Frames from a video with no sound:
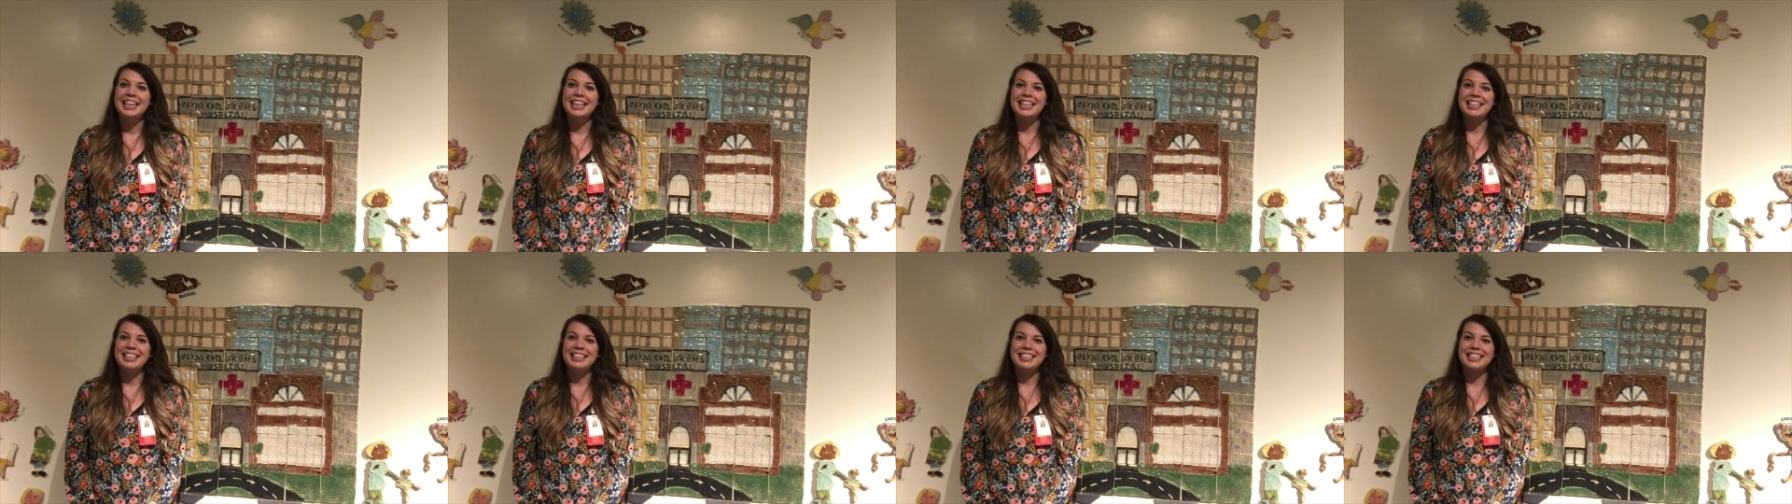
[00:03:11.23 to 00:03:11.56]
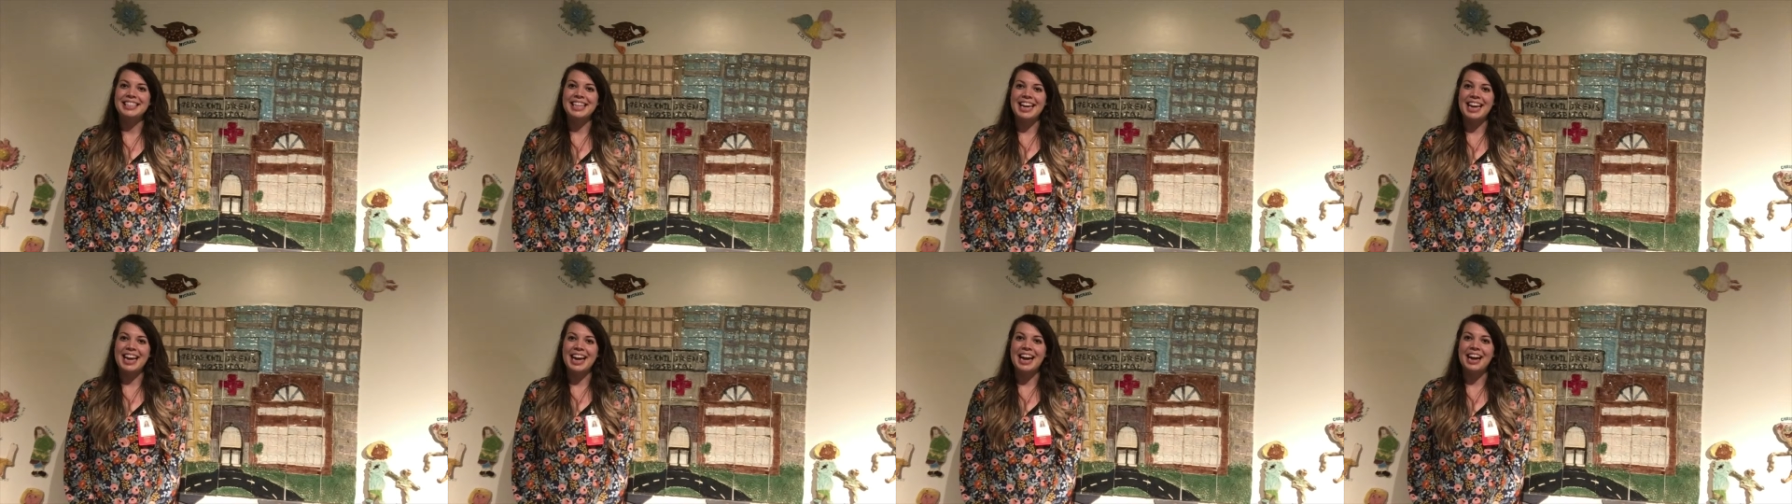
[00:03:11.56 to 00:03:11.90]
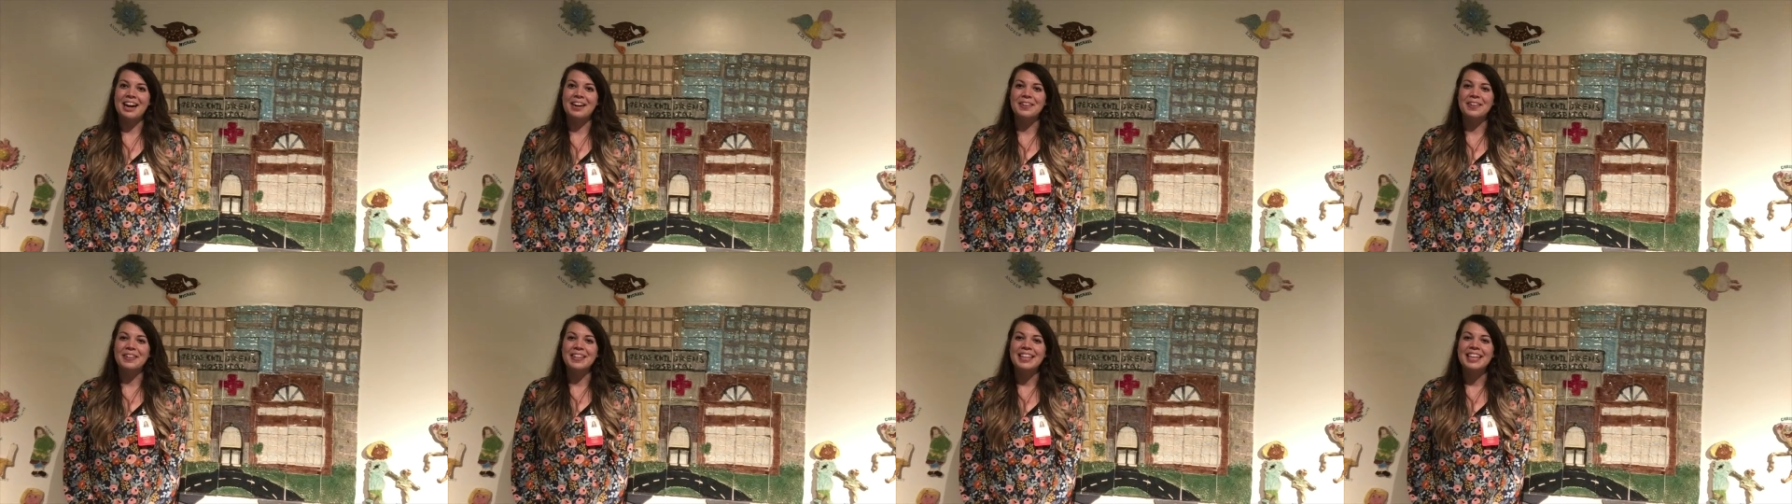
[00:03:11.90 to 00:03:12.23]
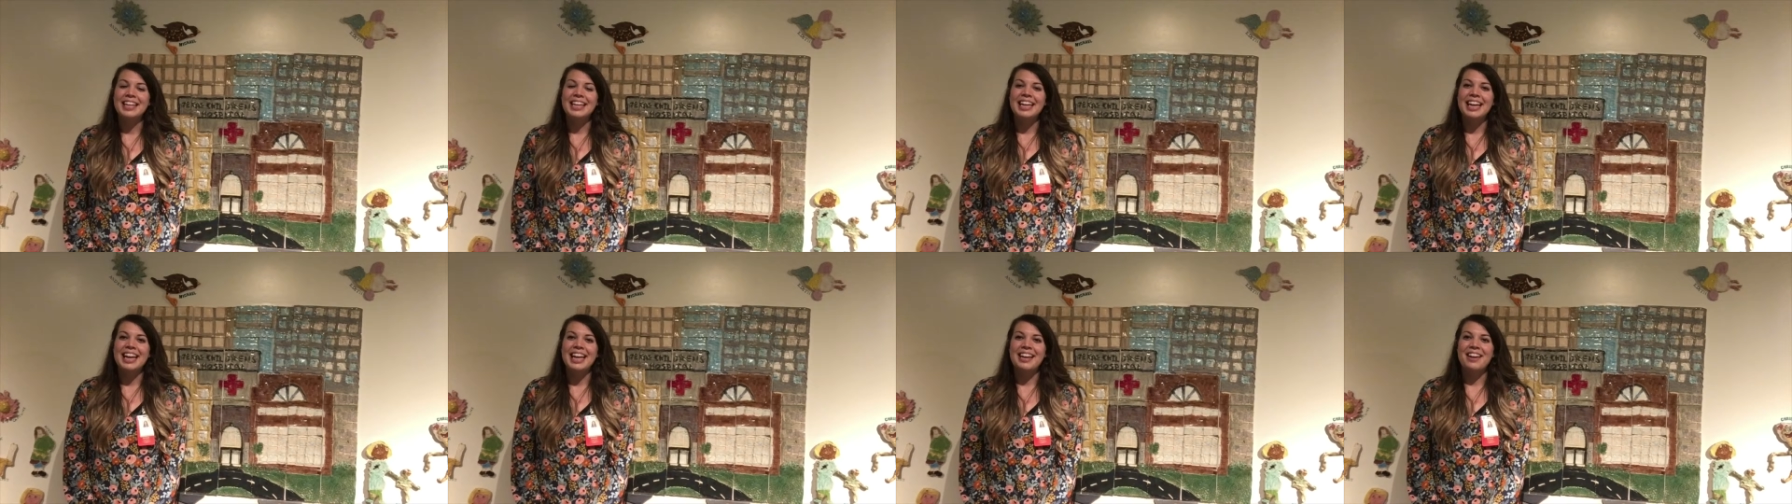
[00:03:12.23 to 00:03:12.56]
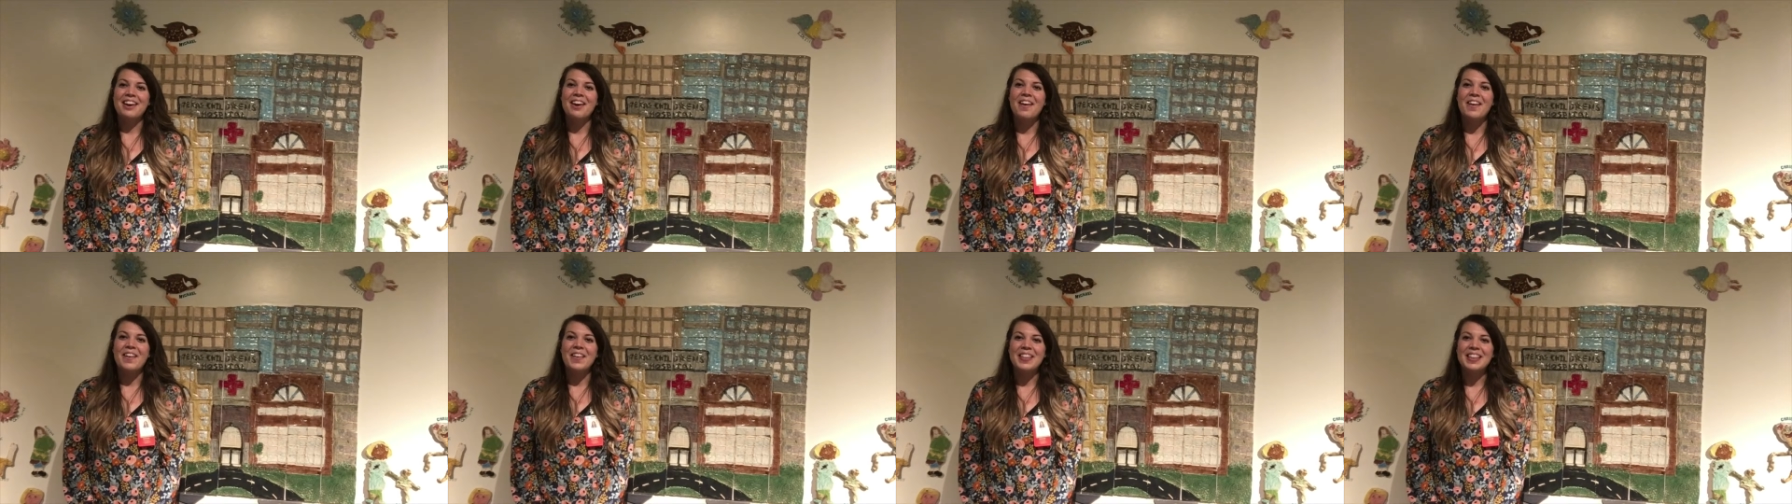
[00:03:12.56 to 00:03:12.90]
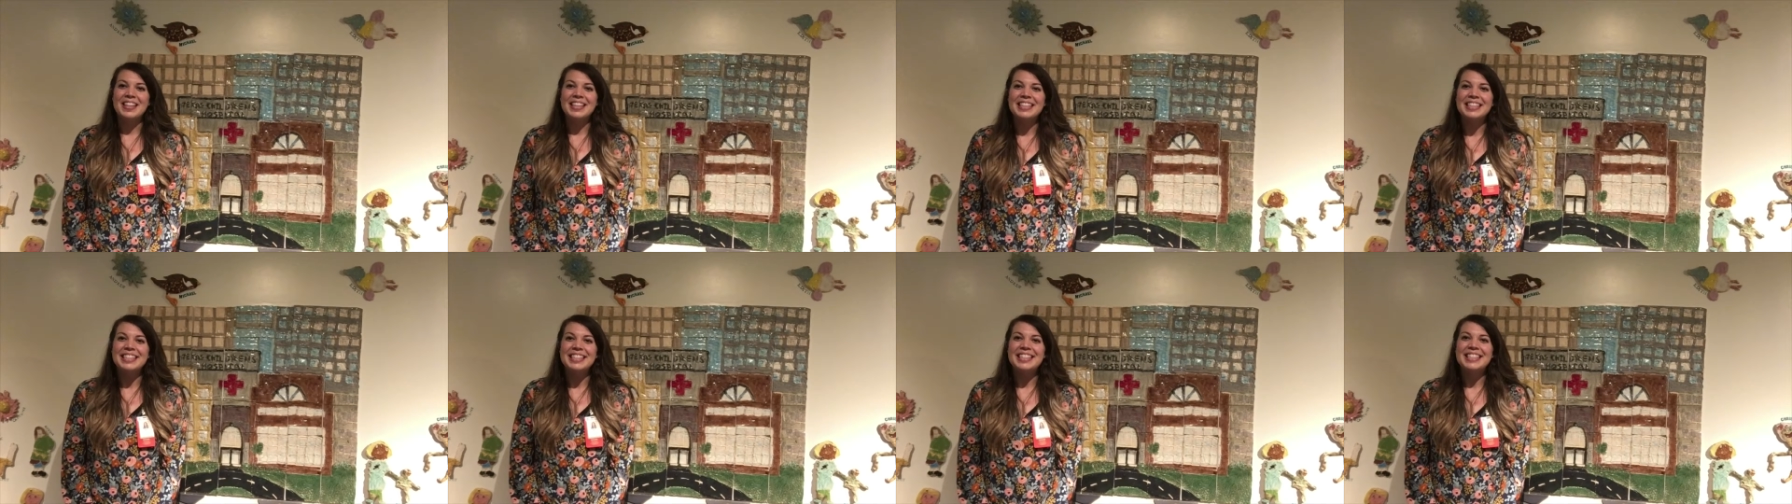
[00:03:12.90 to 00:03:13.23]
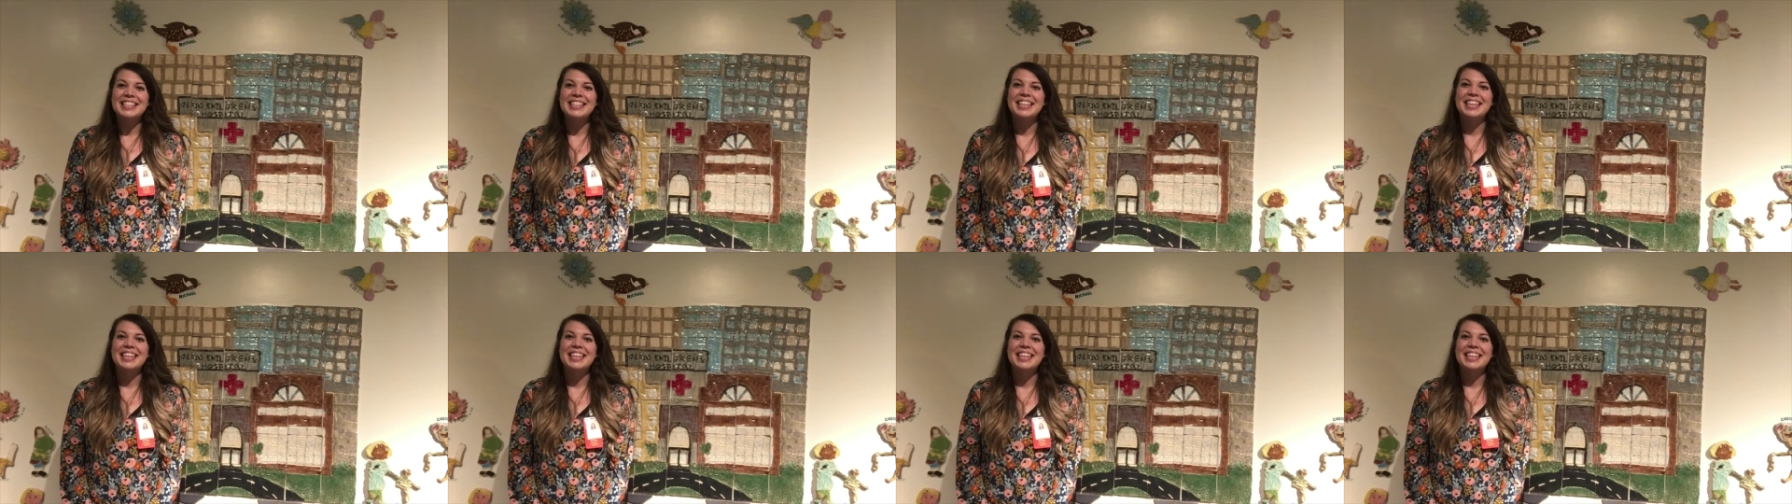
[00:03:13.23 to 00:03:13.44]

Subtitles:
and day out, and all this